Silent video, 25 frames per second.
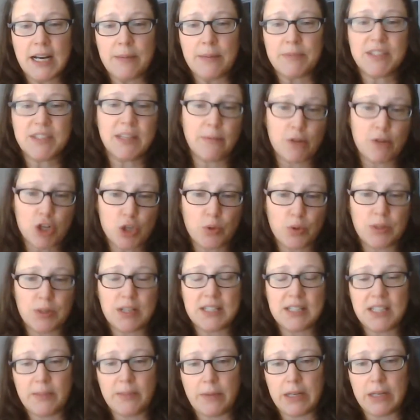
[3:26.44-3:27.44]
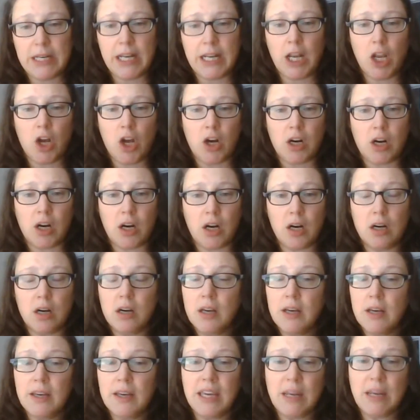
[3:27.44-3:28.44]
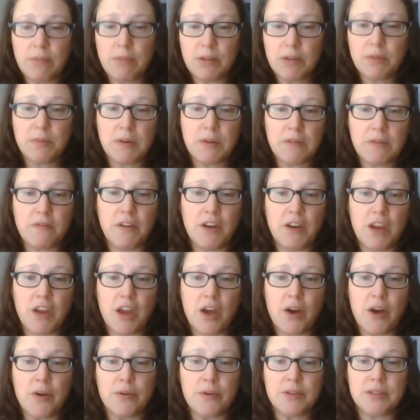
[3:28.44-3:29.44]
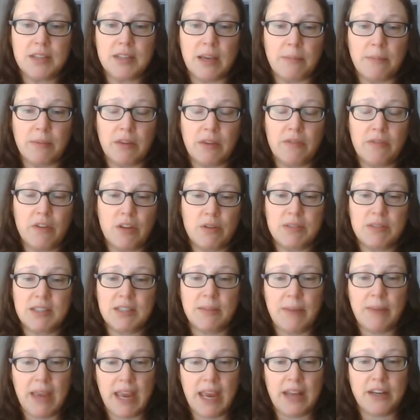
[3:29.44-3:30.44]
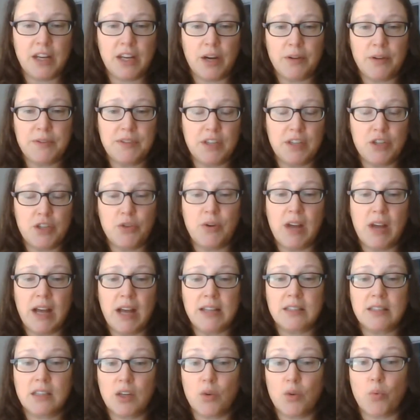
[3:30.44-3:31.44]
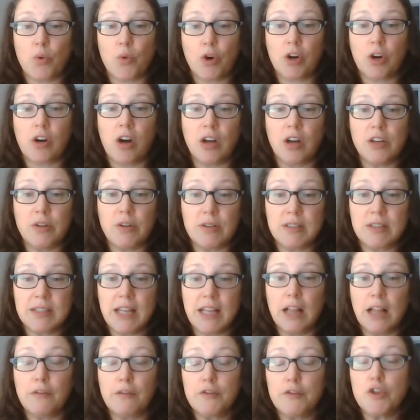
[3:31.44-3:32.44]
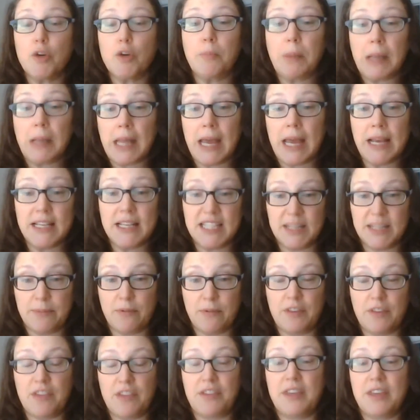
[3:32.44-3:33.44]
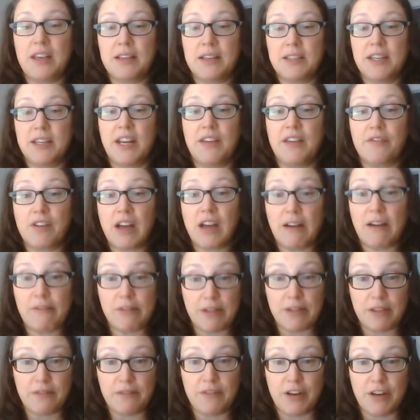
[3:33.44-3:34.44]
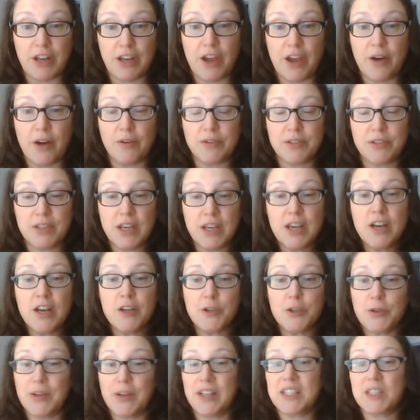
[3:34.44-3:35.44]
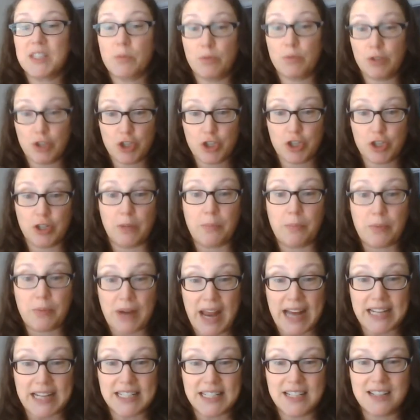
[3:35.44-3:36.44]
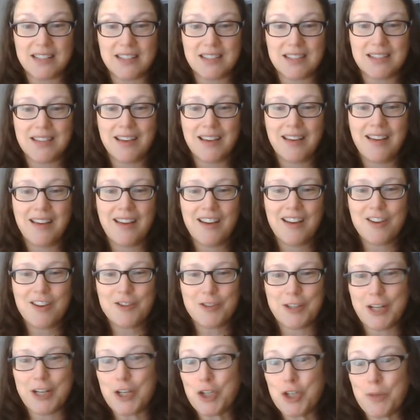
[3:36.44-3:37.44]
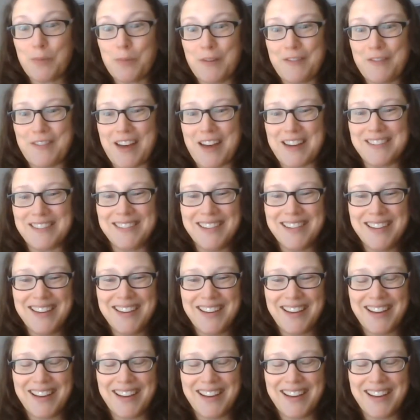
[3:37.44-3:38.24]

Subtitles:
Some are shorter, some are a little longer. In between videos, I'm giving you some handouts that you guys can work on yourself to apply some of the things that I've covered in the videos, so you get some additional practice. So that should be fun.